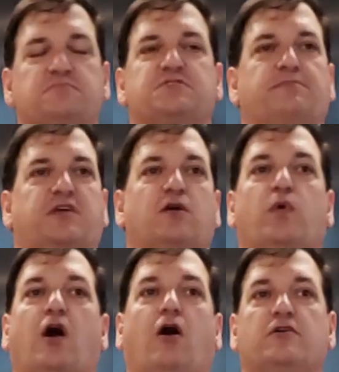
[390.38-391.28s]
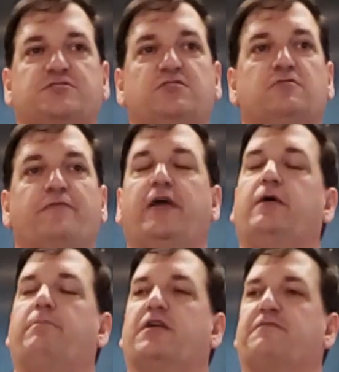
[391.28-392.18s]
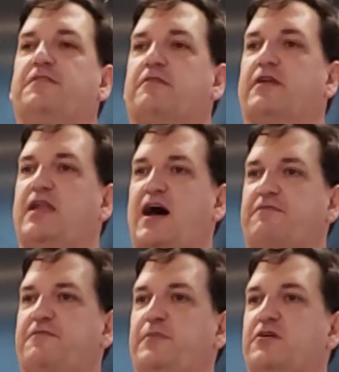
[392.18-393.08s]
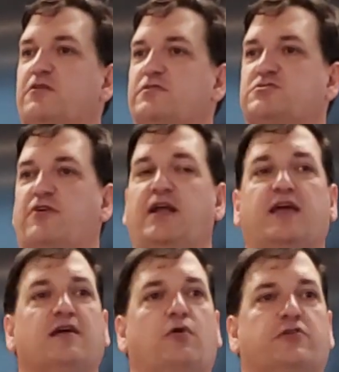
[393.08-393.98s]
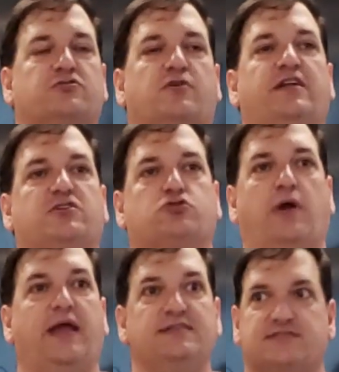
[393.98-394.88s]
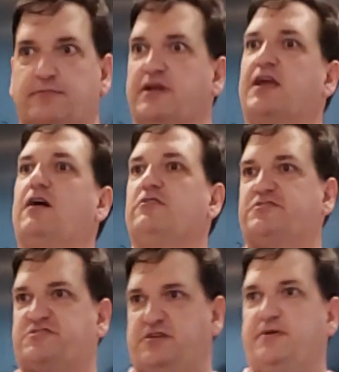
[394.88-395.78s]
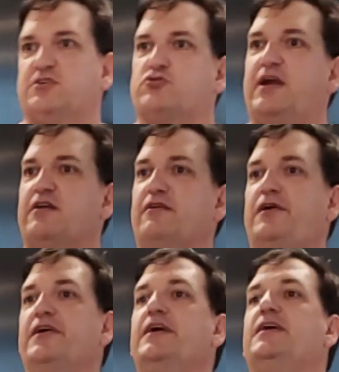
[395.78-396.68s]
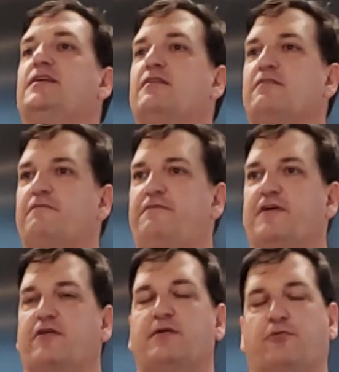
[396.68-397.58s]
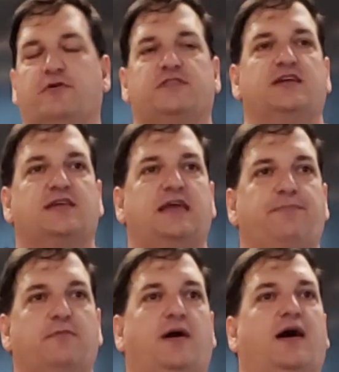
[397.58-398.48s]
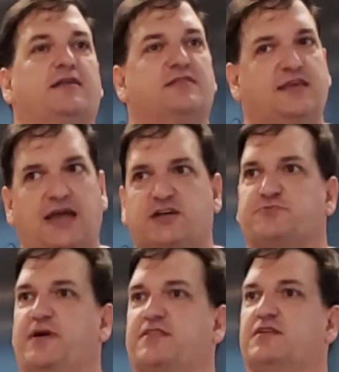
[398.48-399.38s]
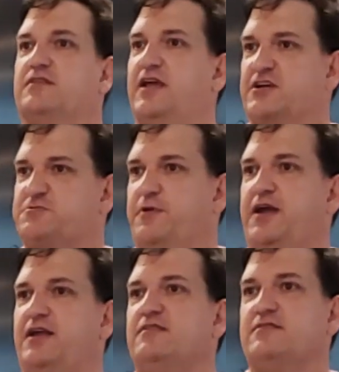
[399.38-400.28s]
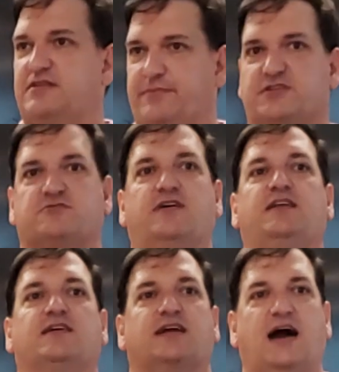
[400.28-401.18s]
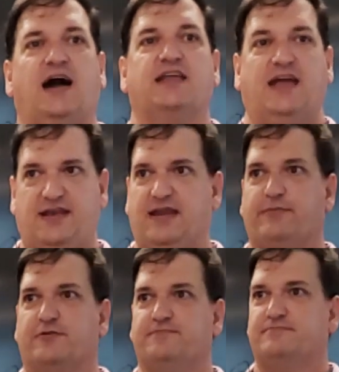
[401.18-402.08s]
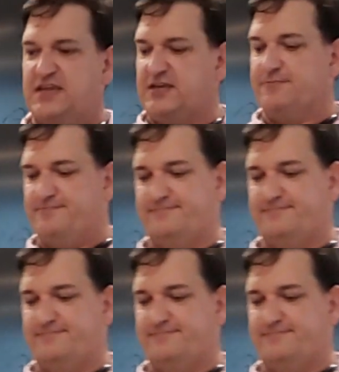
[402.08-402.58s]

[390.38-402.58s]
Something we all do, but if you're not familiar with training or you're trying to train somebody else to be a trainer, very important thing to keep in mind, the EDGE method. Explain, demonstrate, guide, and enable. Thank you.